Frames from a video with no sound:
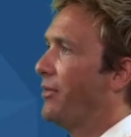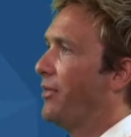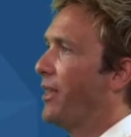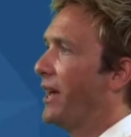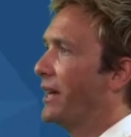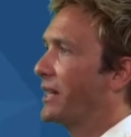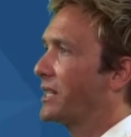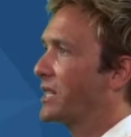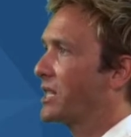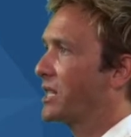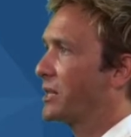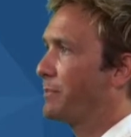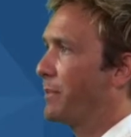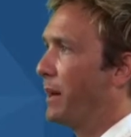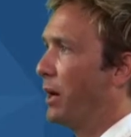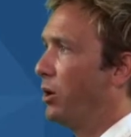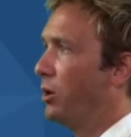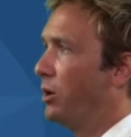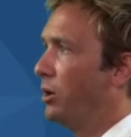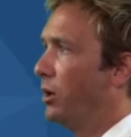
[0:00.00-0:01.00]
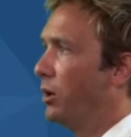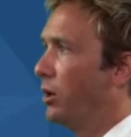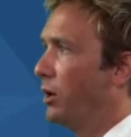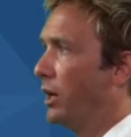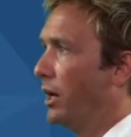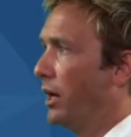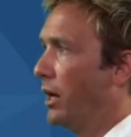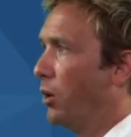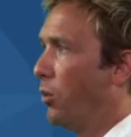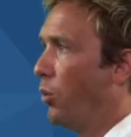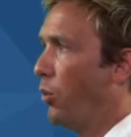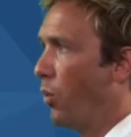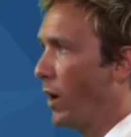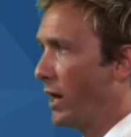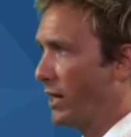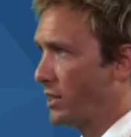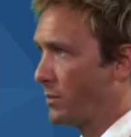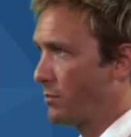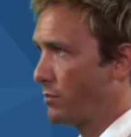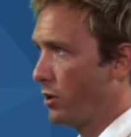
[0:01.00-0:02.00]
they expel
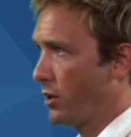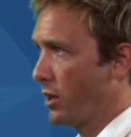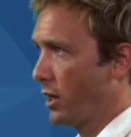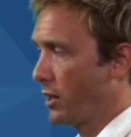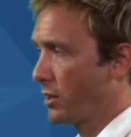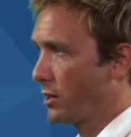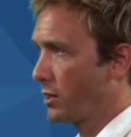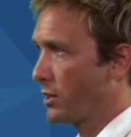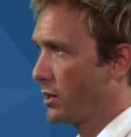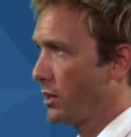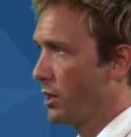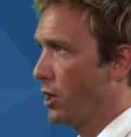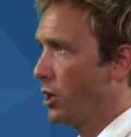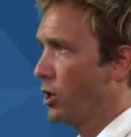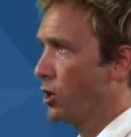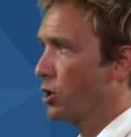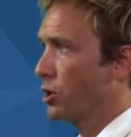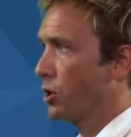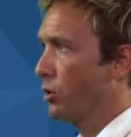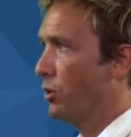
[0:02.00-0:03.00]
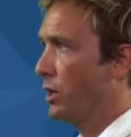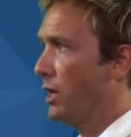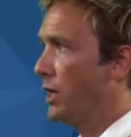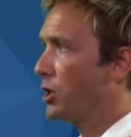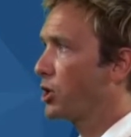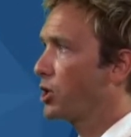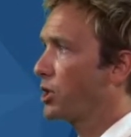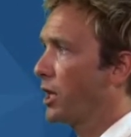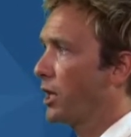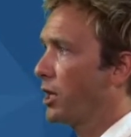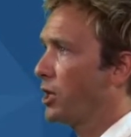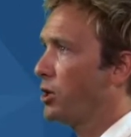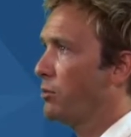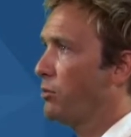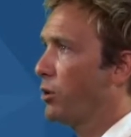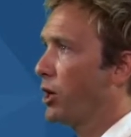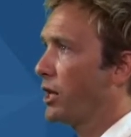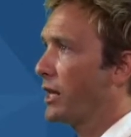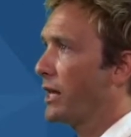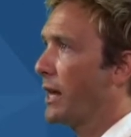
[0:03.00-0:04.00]
waste products. So each cell in your
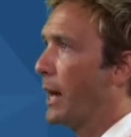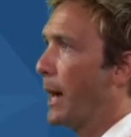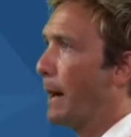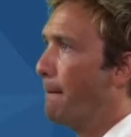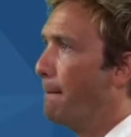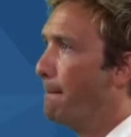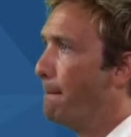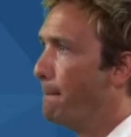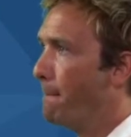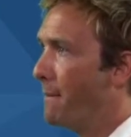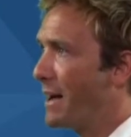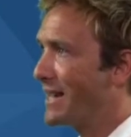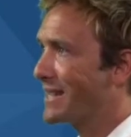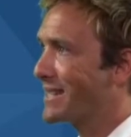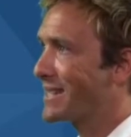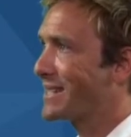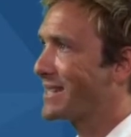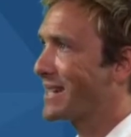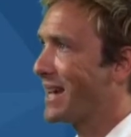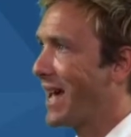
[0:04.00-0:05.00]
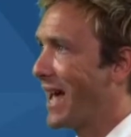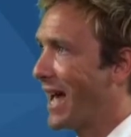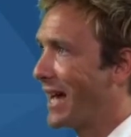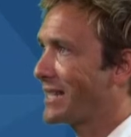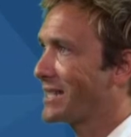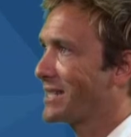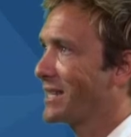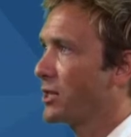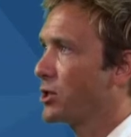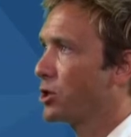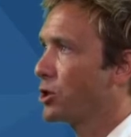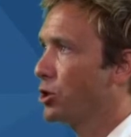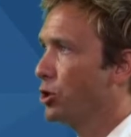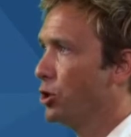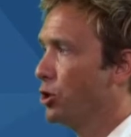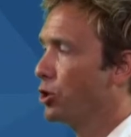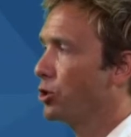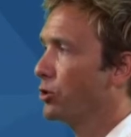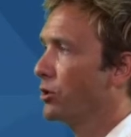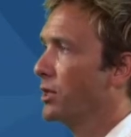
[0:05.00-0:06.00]
body must access
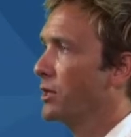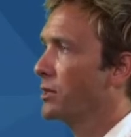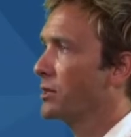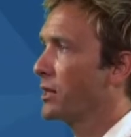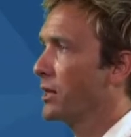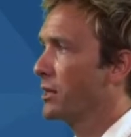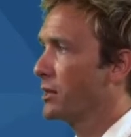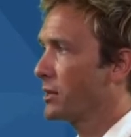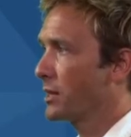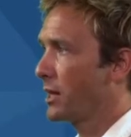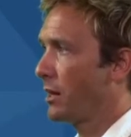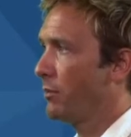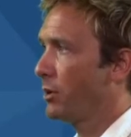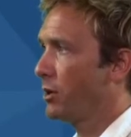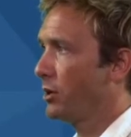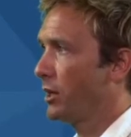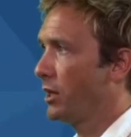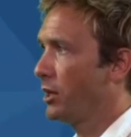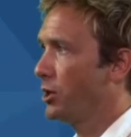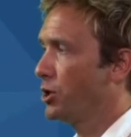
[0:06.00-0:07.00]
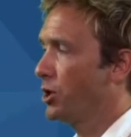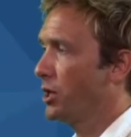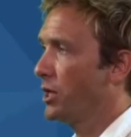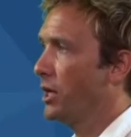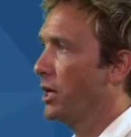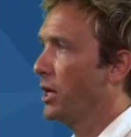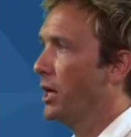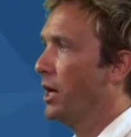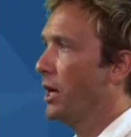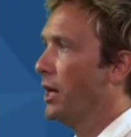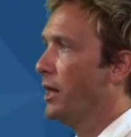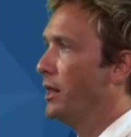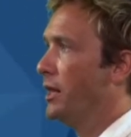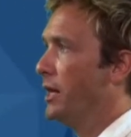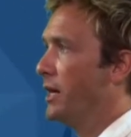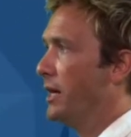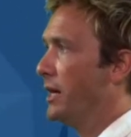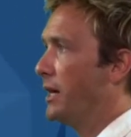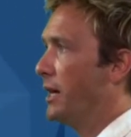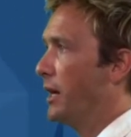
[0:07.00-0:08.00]
nutrients and chemical energy.
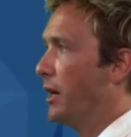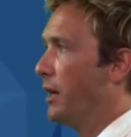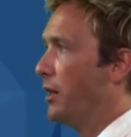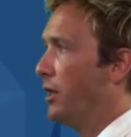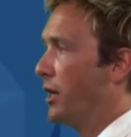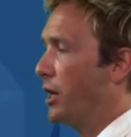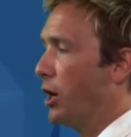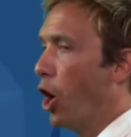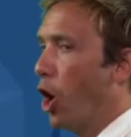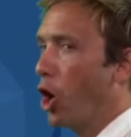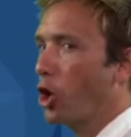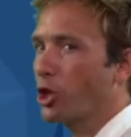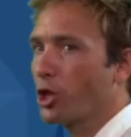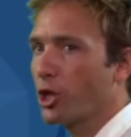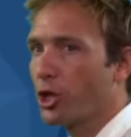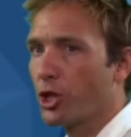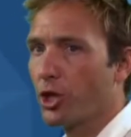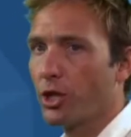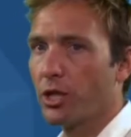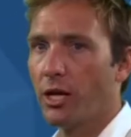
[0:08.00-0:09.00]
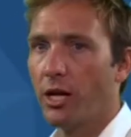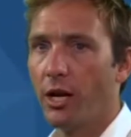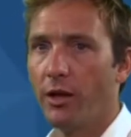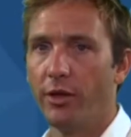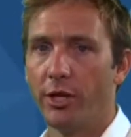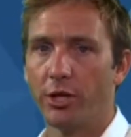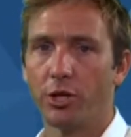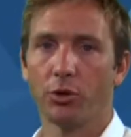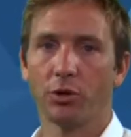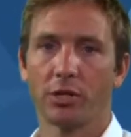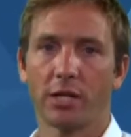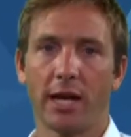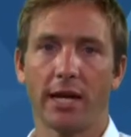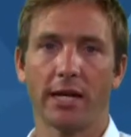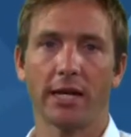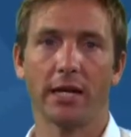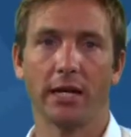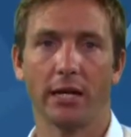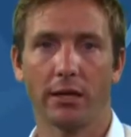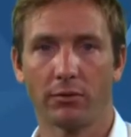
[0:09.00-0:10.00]
The oxygen that you're
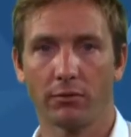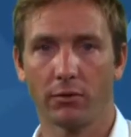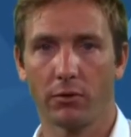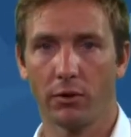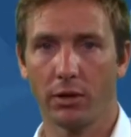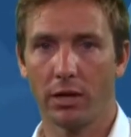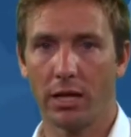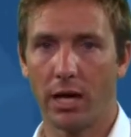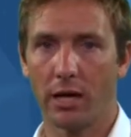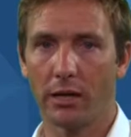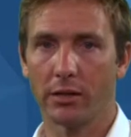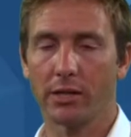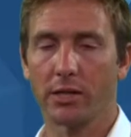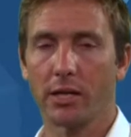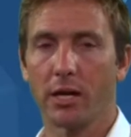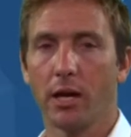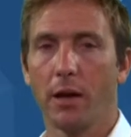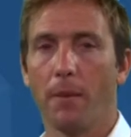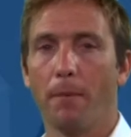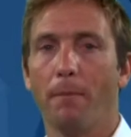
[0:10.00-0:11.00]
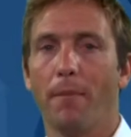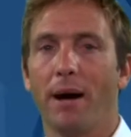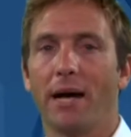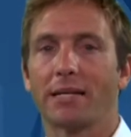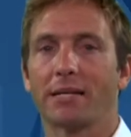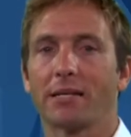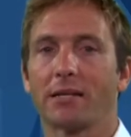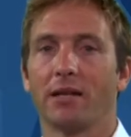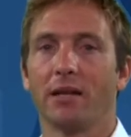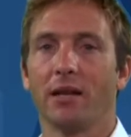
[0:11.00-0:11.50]
taking in through your lungs must